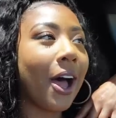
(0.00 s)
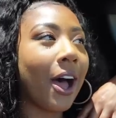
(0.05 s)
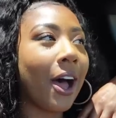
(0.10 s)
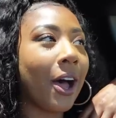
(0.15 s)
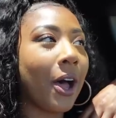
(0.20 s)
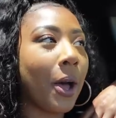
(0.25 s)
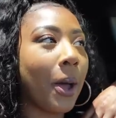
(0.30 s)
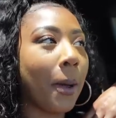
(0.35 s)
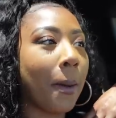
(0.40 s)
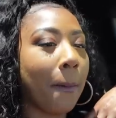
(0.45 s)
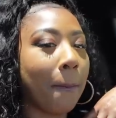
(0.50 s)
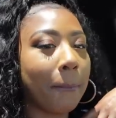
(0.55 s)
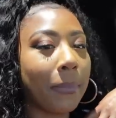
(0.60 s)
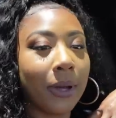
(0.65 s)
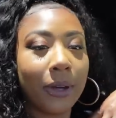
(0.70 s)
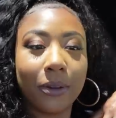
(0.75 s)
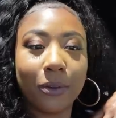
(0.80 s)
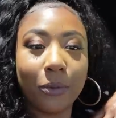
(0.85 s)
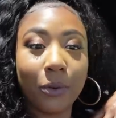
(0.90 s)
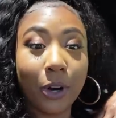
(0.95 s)

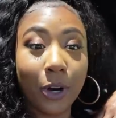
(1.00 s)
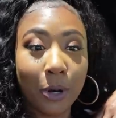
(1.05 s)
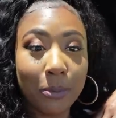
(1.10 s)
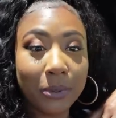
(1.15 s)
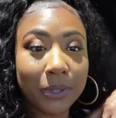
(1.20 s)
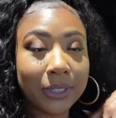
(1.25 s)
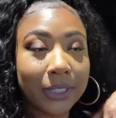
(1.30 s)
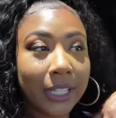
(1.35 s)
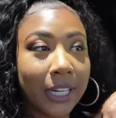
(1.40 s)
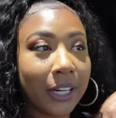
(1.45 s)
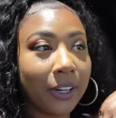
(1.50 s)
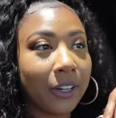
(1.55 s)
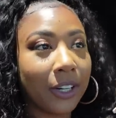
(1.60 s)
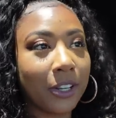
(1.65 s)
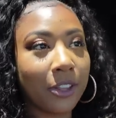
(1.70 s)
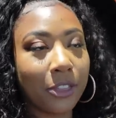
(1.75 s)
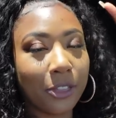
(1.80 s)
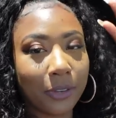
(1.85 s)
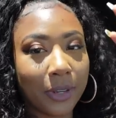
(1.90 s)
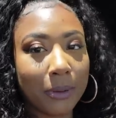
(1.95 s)
but we're almost there
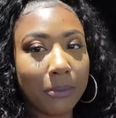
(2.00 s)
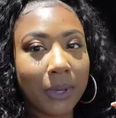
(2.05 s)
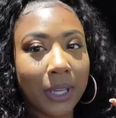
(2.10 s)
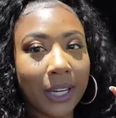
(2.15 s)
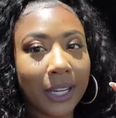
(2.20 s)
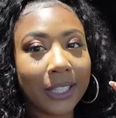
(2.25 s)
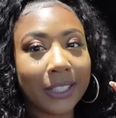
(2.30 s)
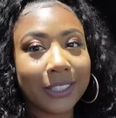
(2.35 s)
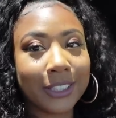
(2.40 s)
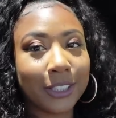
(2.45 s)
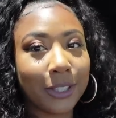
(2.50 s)
in 3 minutes,